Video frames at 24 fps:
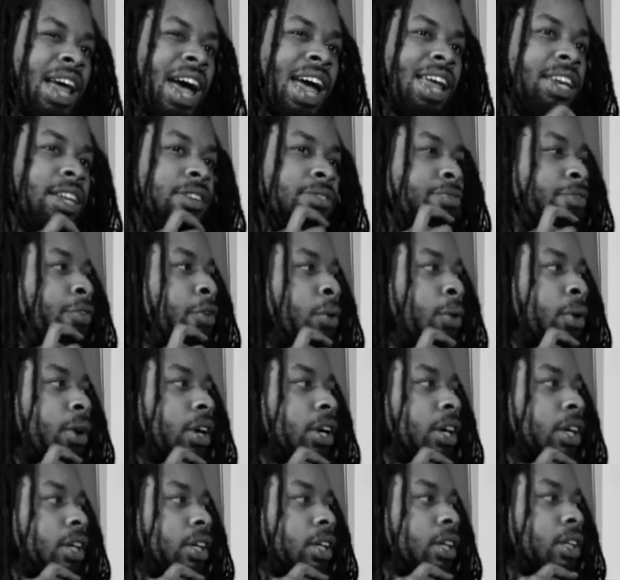
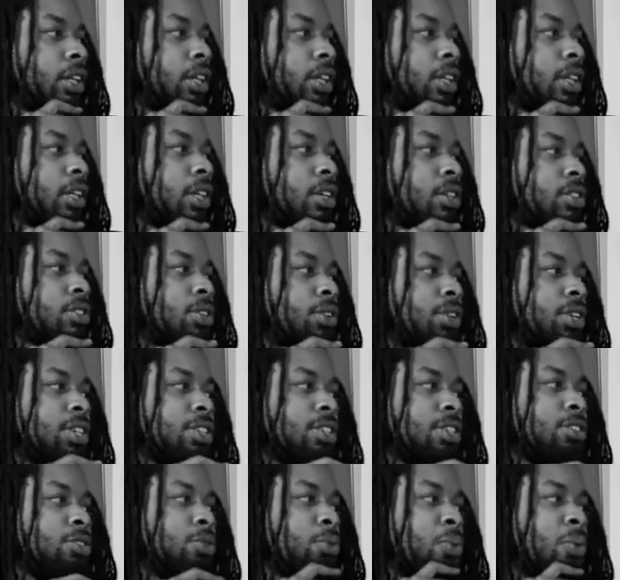94. Okay. So
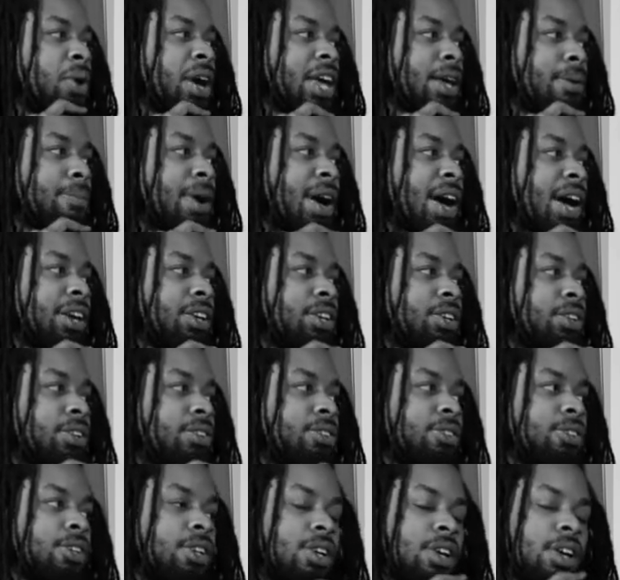this is way back, you
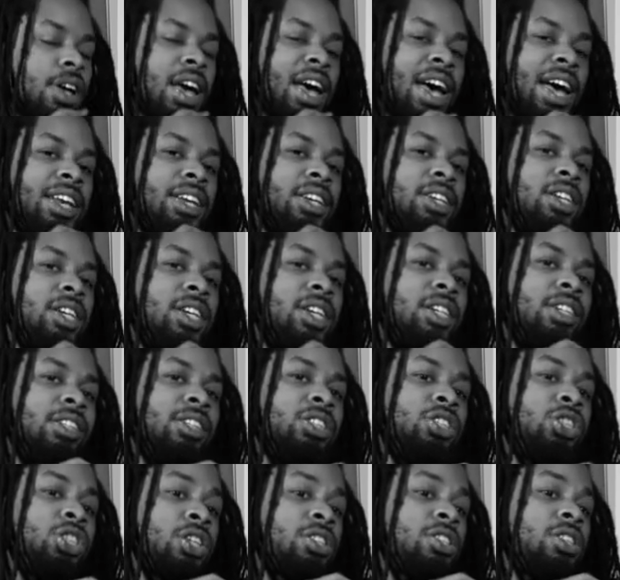know. Okay. And
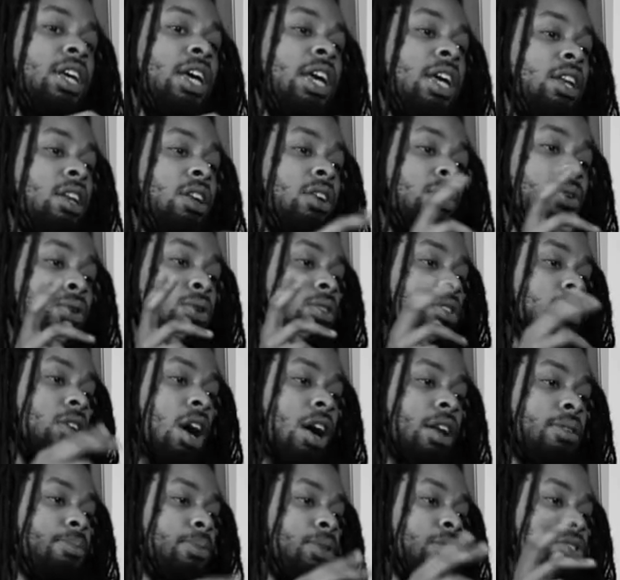just in the whole
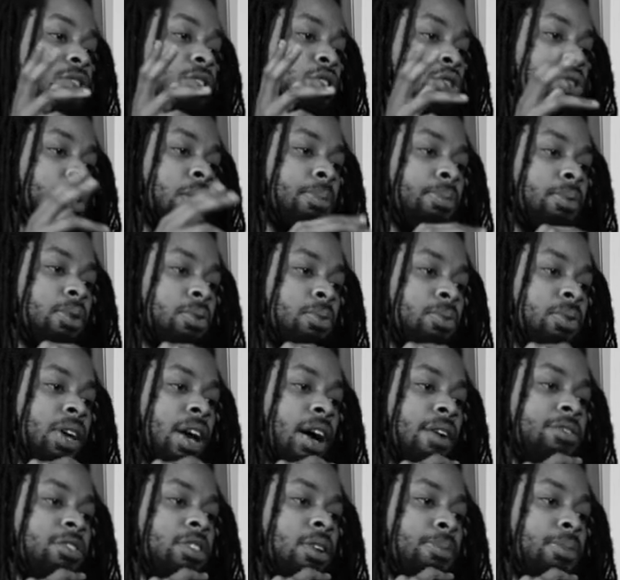Don Mill strip,
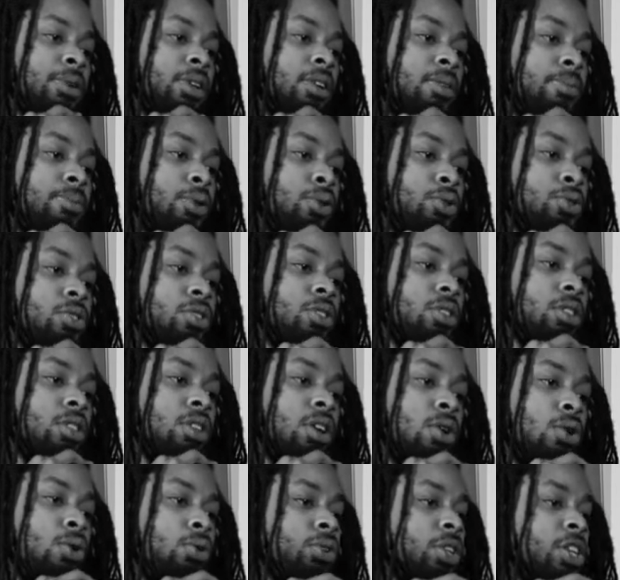we have some of
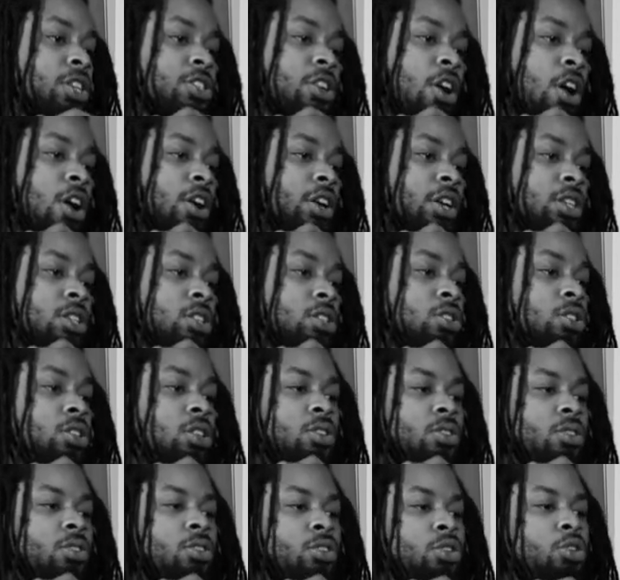the oldest artists
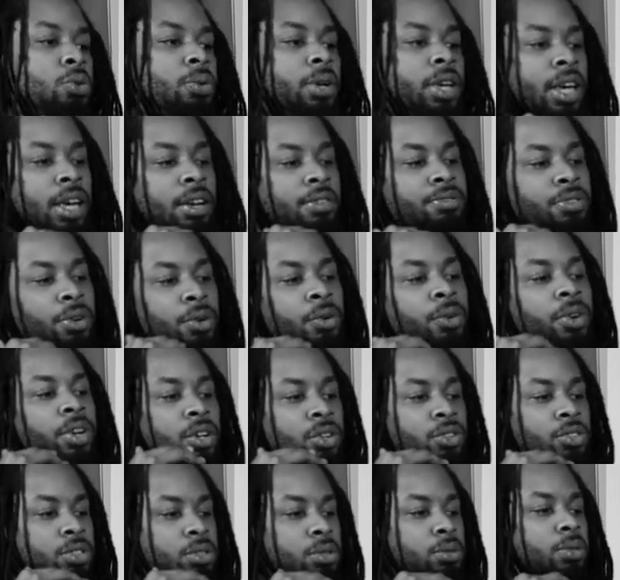doing it for
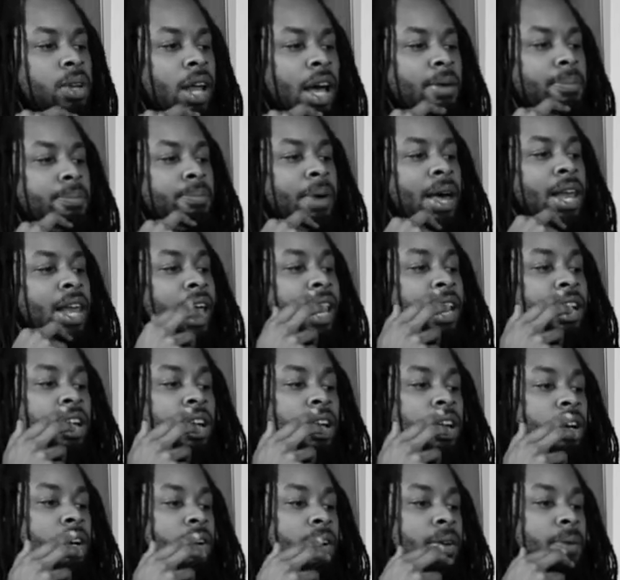real too. Like men
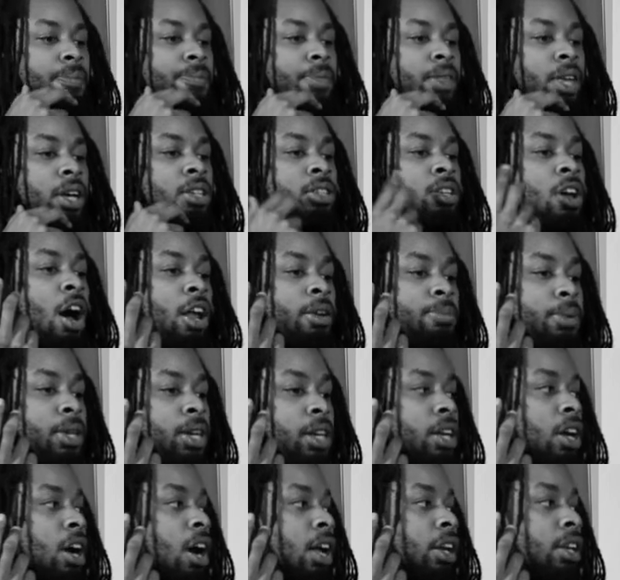like Don
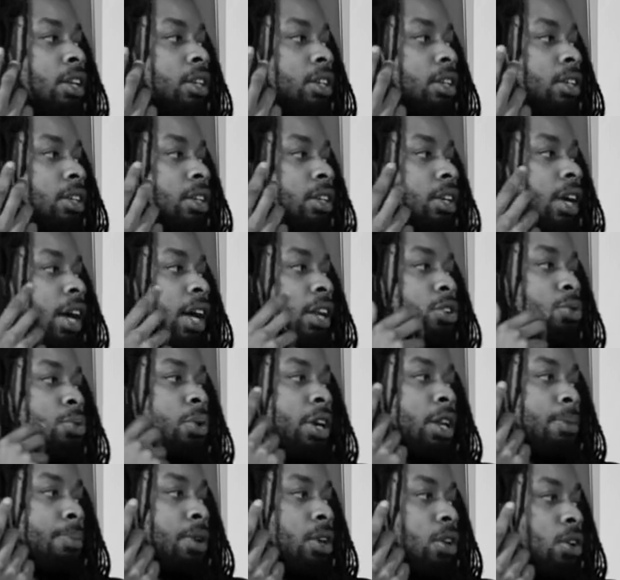Million and
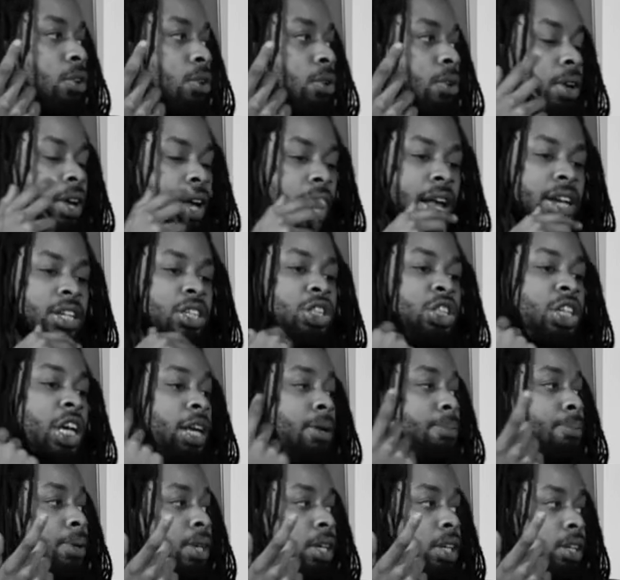20 Below and
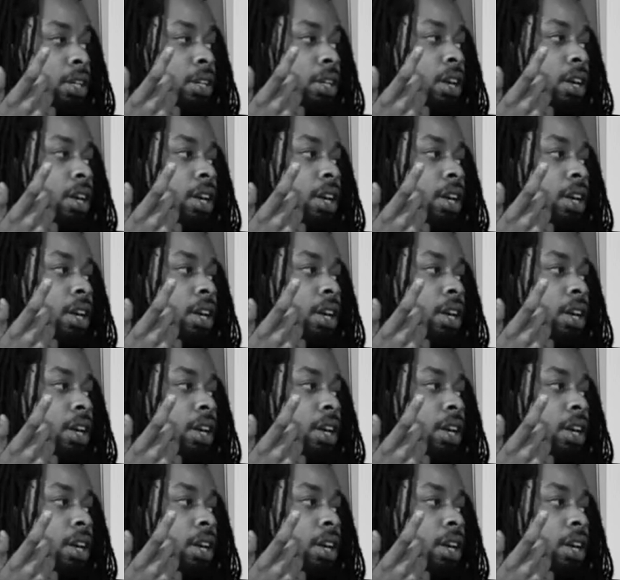JB.